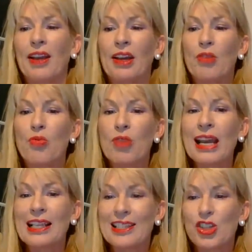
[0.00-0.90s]
And
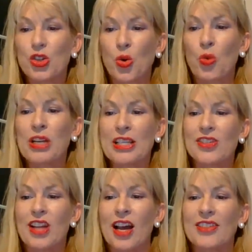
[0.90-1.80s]
really the story
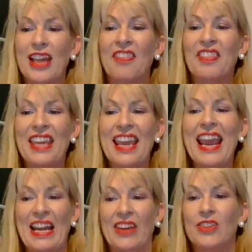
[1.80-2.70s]
starts at the
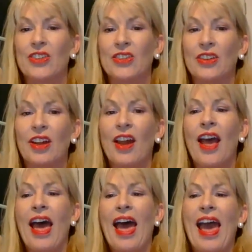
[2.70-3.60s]
end,
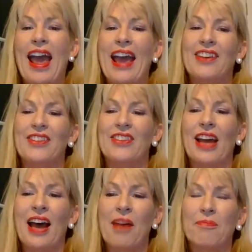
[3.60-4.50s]
and
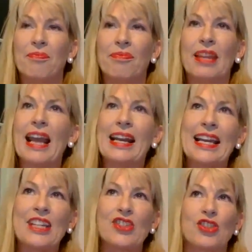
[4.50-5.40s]

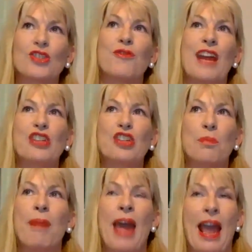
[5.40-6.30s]
he's just
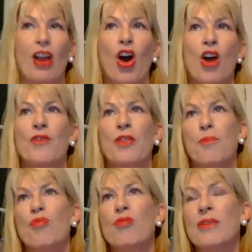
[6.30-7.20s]
flashing back over
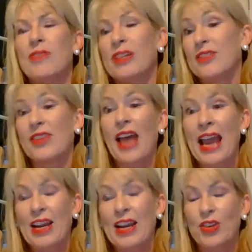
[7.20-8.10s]
the previous
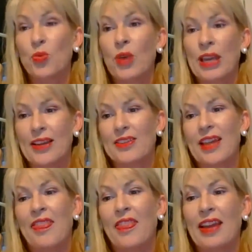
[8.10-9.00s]
8 weeks
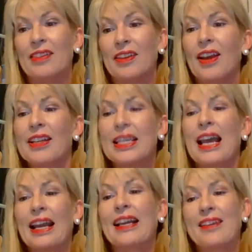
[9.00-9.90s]
and then
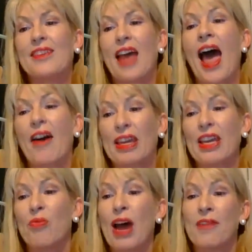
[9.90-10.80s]
telling us how
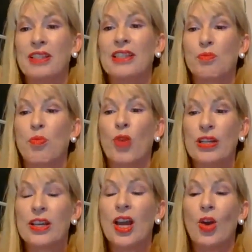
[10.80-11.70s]
he arrived at this
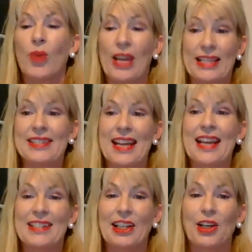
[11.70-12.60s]
point where he's
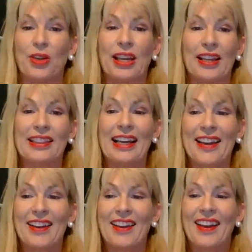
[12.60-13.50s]
standing looking at the lake.